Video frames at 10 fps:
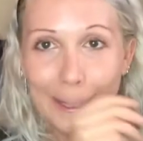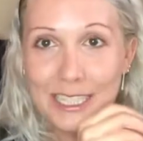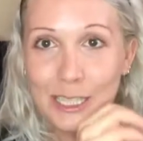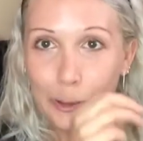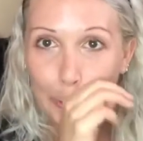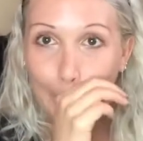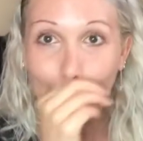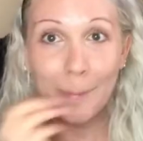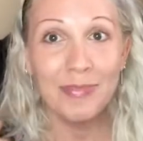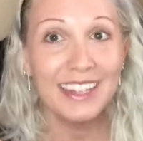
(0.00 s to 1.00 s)
So
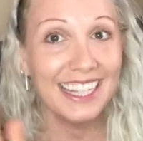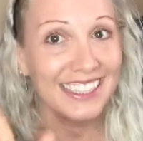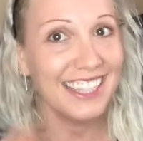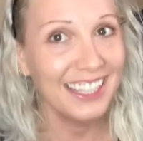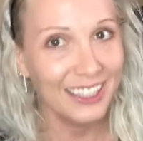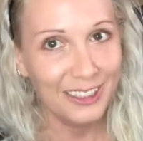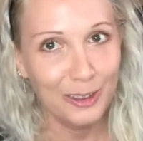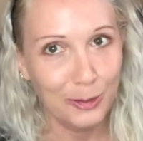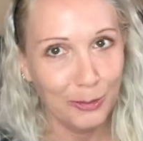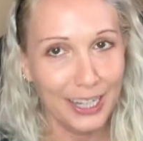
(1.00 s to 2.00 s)
things can get a
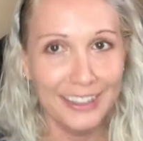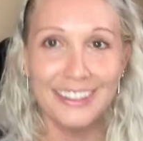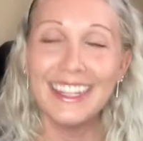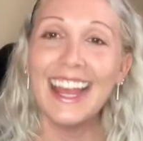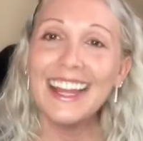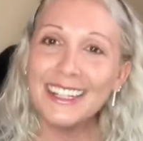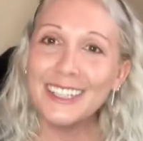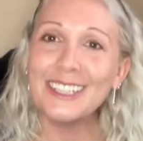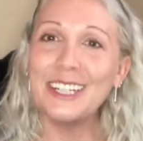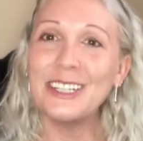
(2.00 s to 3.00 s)
little wild,
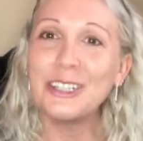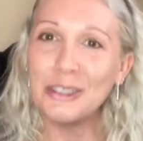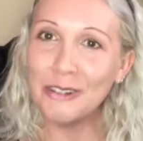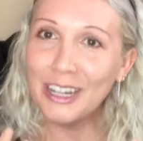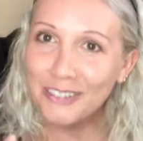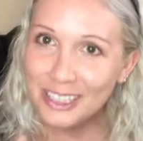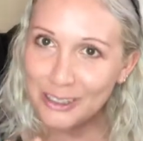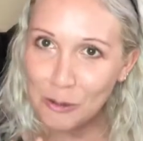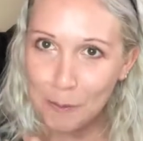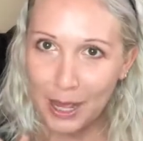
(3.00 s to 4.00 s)
and cravings
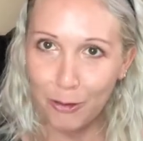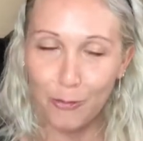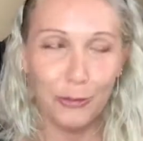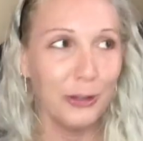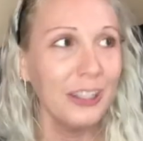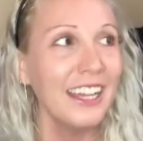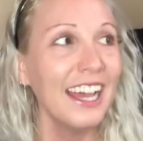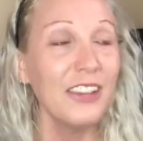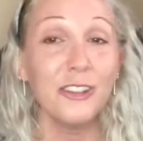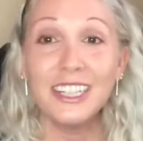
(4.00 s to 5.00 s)
are powerful.
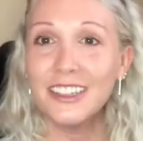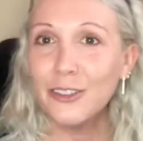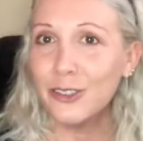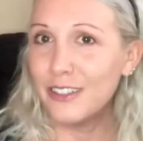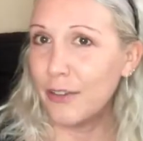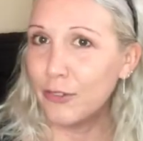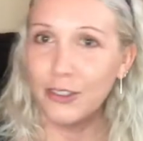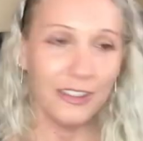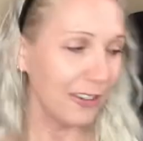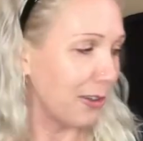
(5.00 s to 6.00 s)
There's like little
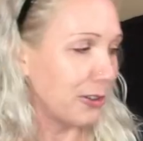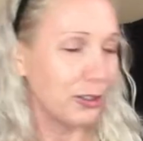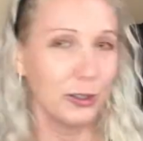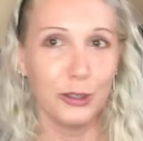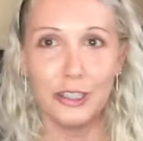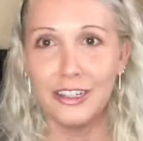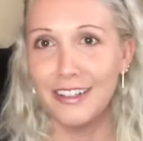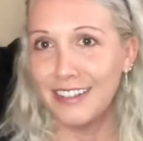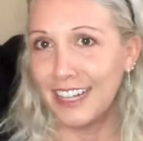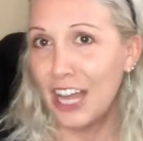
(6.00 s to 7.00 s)
devils on your shoulder
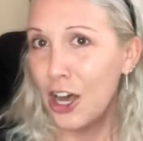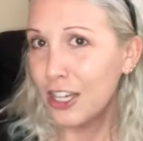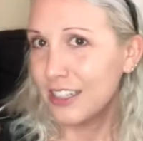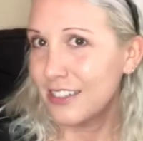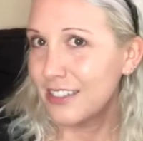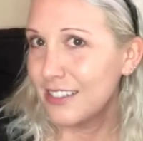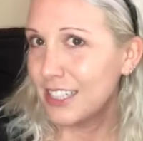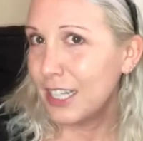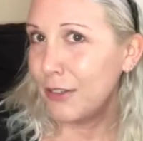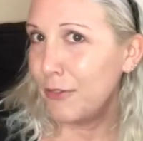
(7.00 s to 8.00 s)
saying, oh,
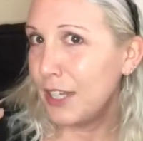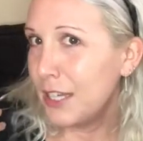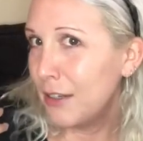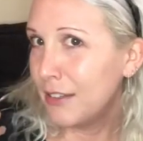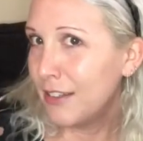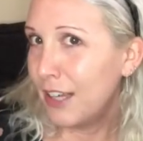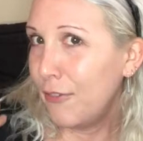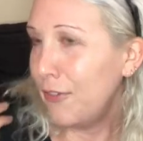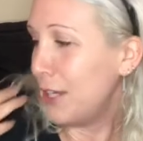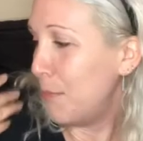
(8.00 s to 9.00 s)
get a
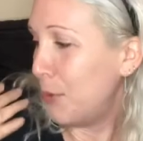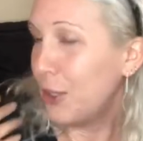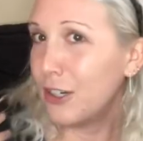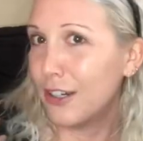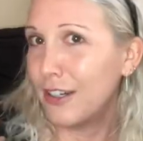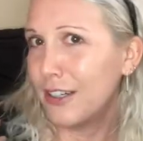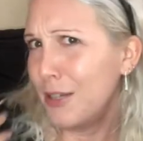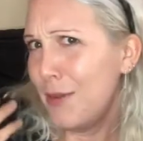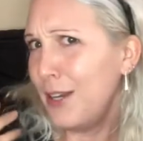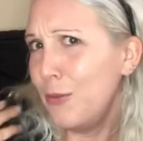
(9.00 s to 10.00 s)
vegan burger.
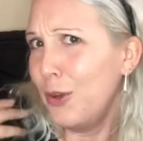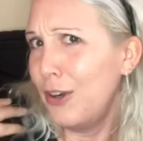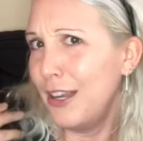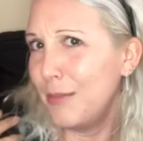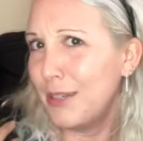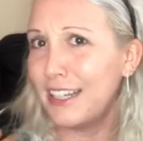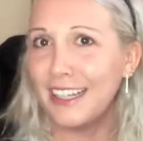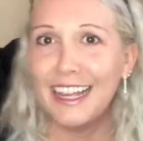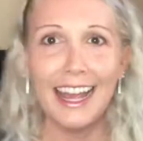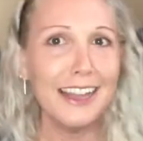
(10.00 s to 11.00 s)
Come on, it won't hurt anybody.
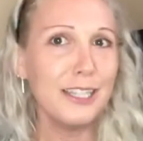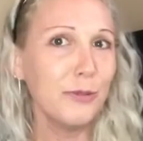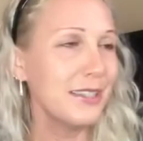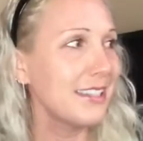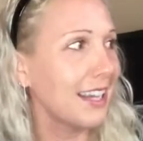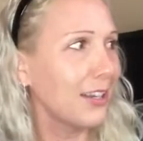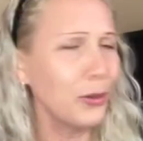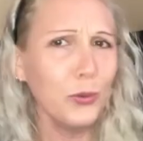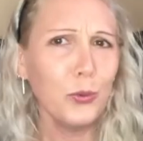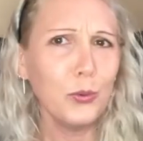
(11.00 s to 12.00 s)
And this one's saying,
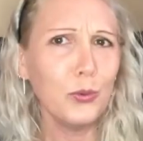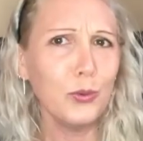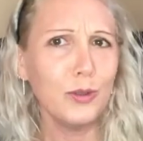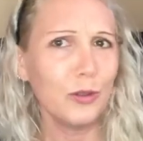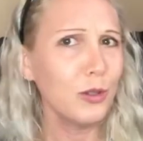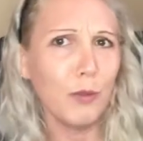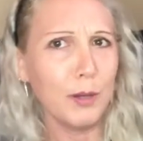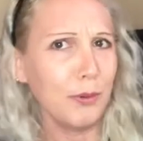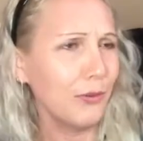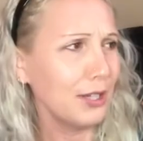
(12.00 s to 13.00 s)
oh, don't you want a
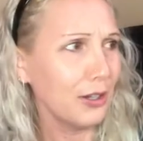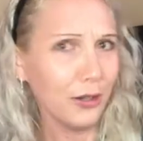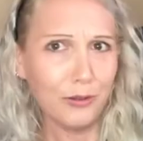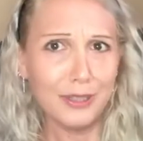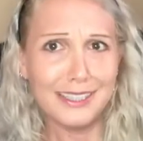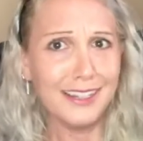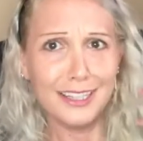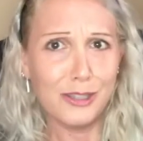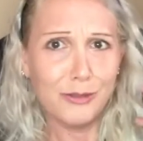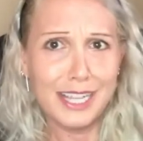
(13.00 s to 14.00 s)
burrito? Isn't
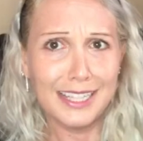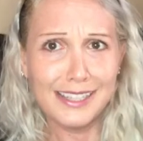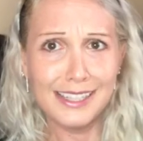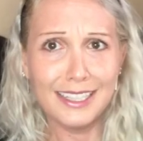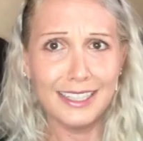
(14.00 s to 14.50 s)
that so tasty?